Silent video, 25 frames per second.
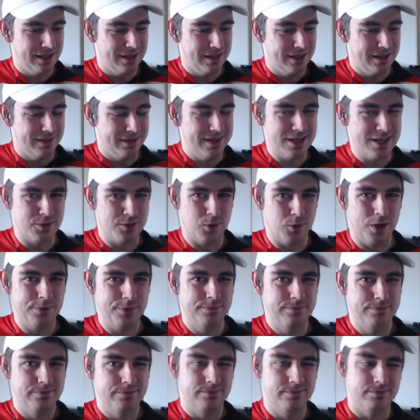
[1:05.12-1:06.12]
This one
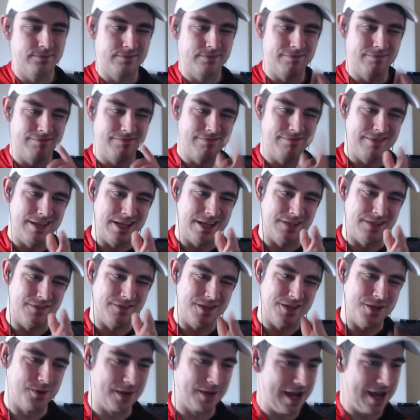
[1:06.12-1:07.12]
is for
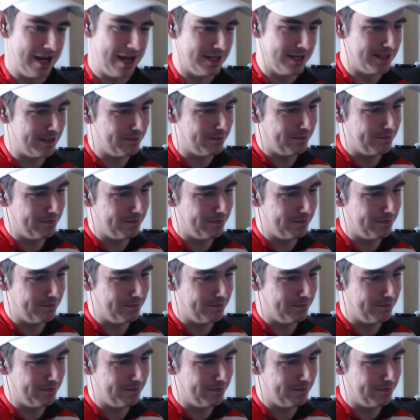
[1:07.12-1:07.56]
you guys.